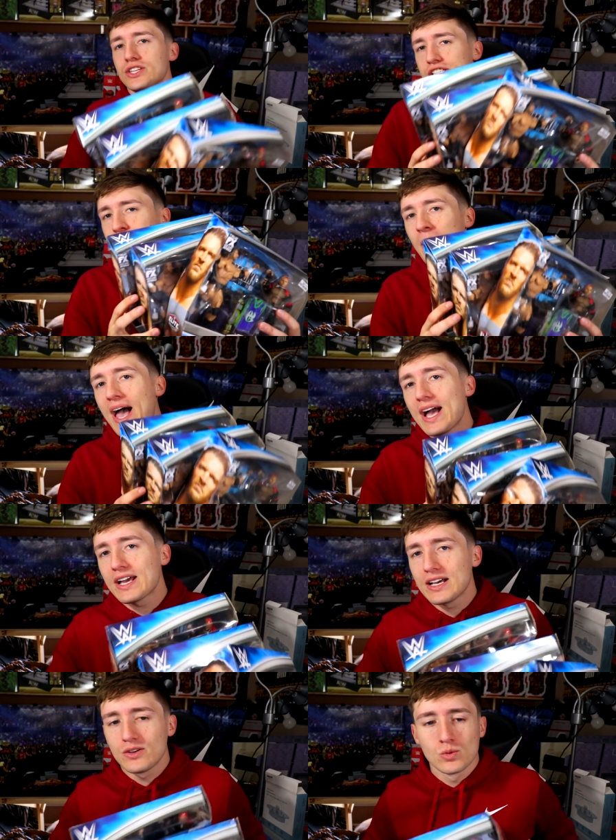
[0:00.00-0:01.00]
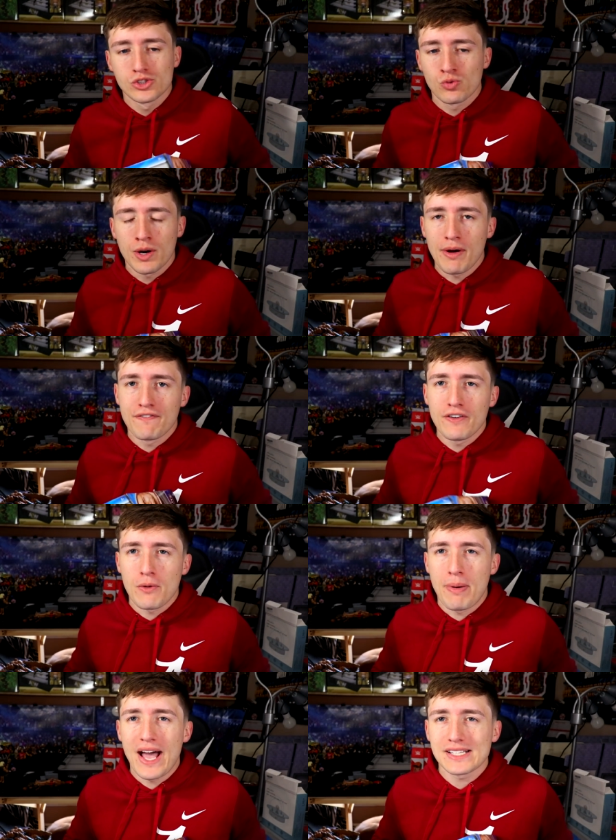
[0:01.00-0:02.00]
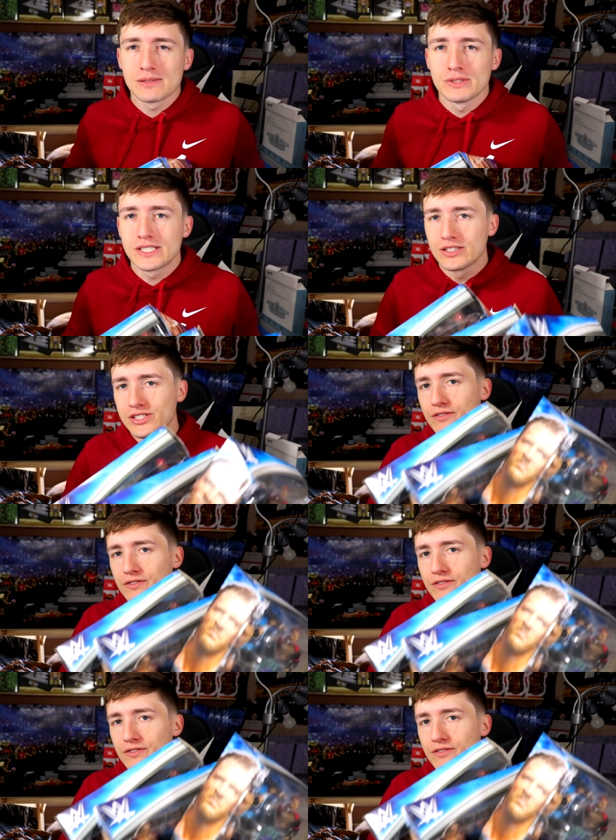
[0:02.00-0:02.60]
this pack was one of my favorite packs that Mattel's